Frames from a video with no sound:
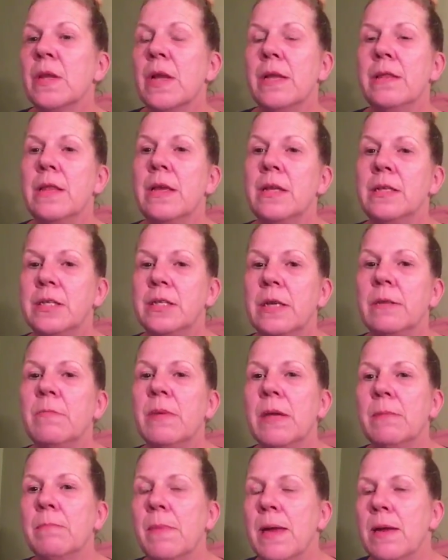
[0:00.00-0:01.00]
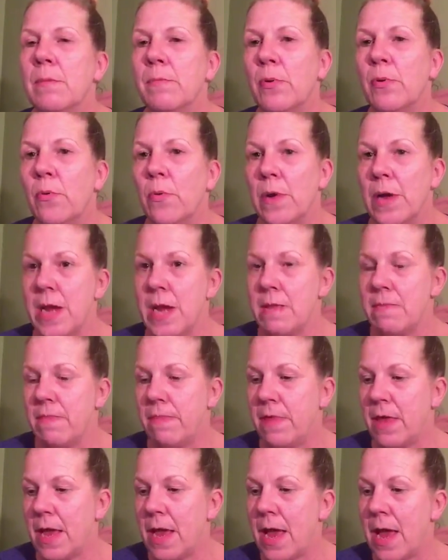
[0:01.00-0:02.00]
And then Tim had made a
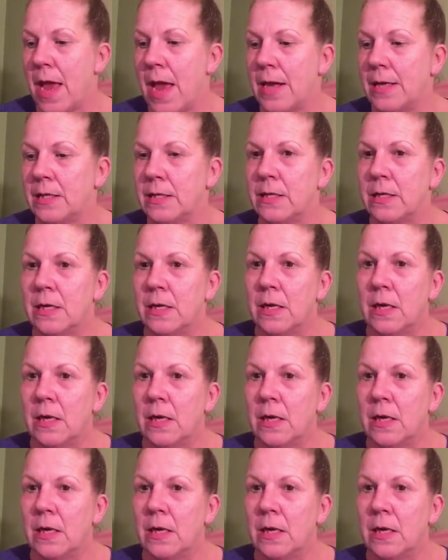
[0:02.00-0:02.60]
point that